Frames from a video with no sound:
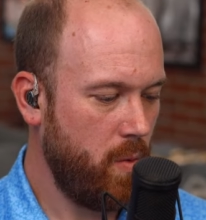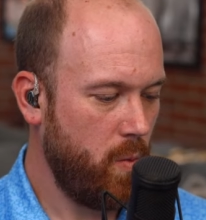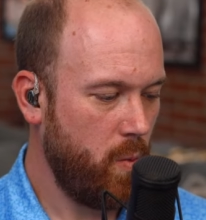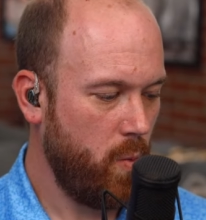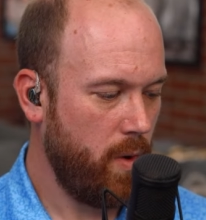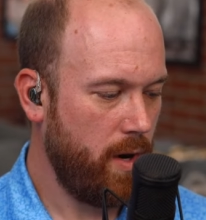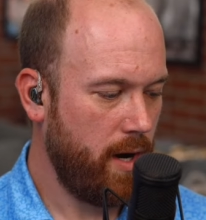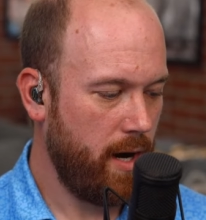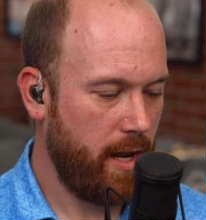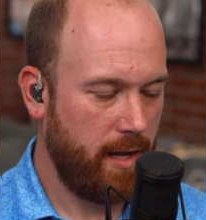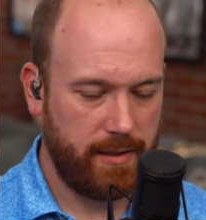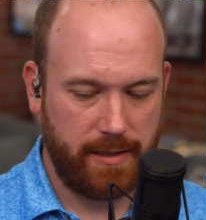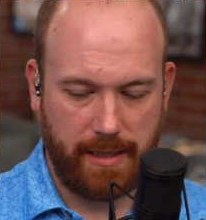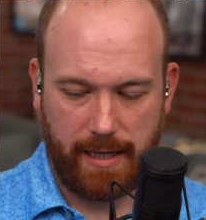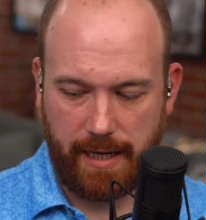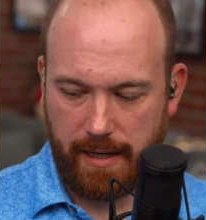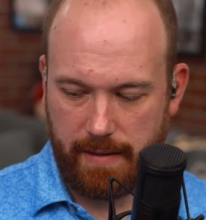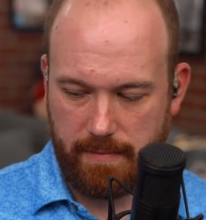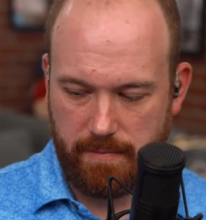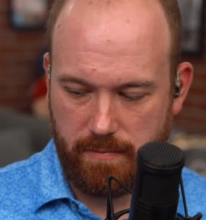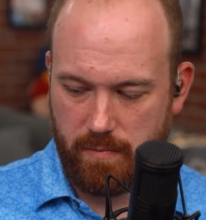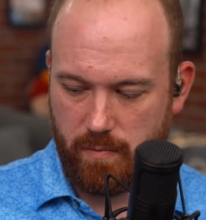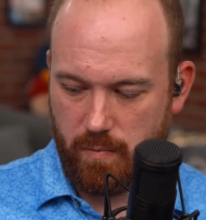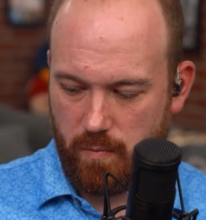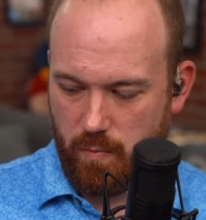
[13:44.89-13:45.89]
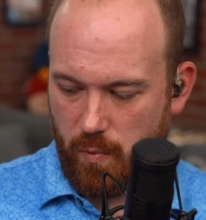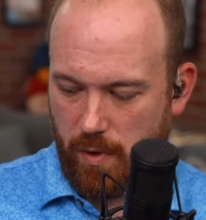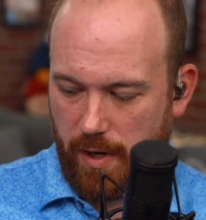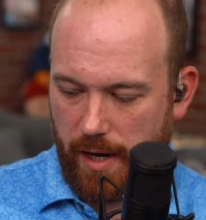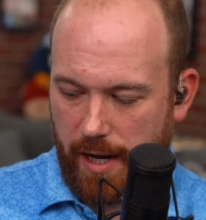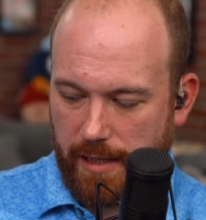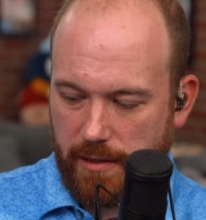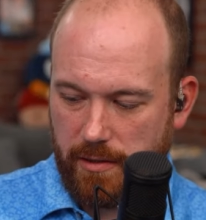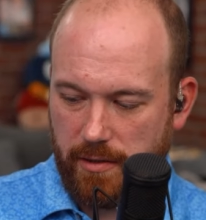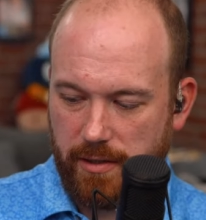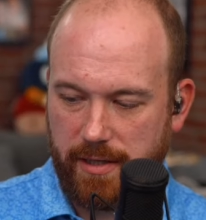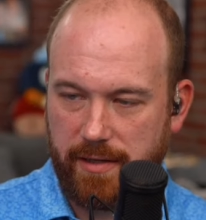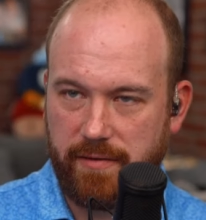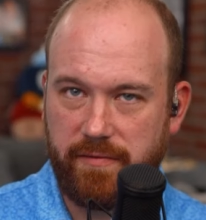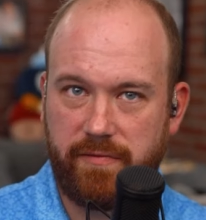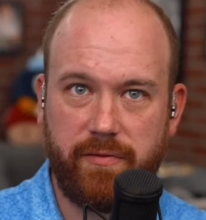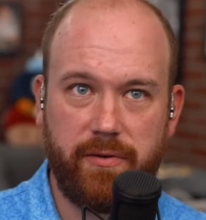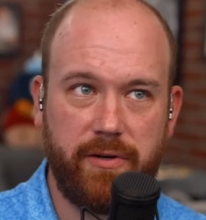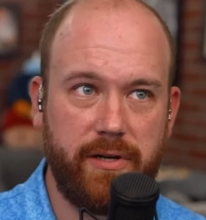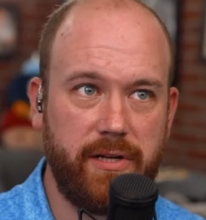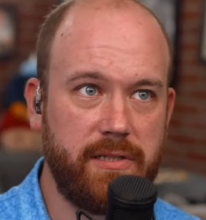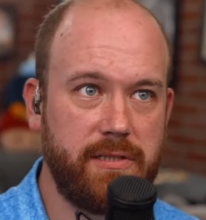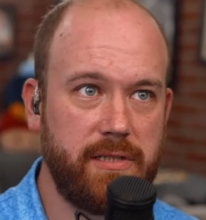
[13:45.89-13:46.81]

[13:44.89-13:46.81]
when I look at footage,